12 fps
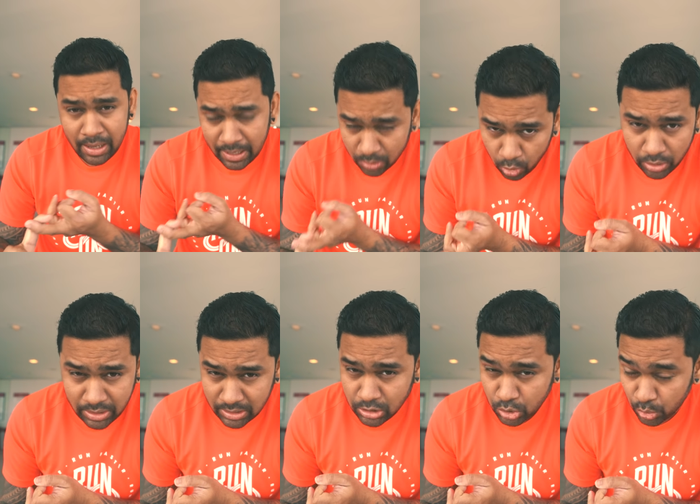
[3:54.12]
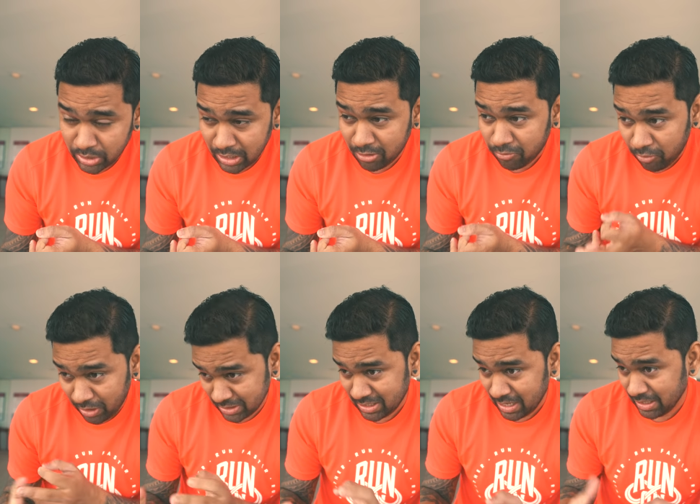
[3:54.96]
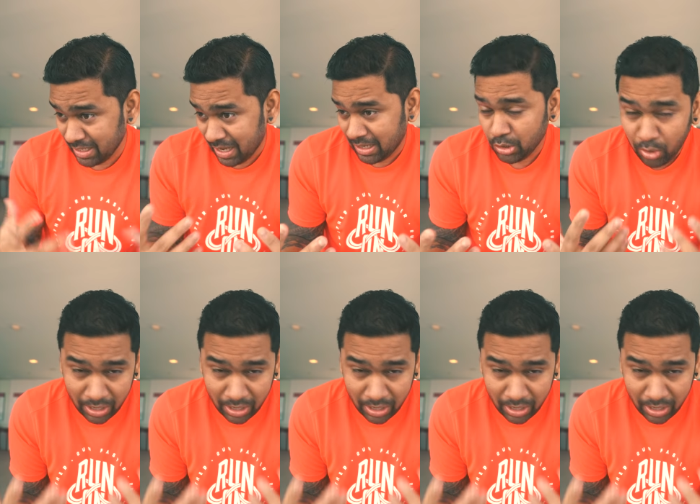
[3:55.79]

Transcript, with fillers: and go ahead and shoot it first yeah you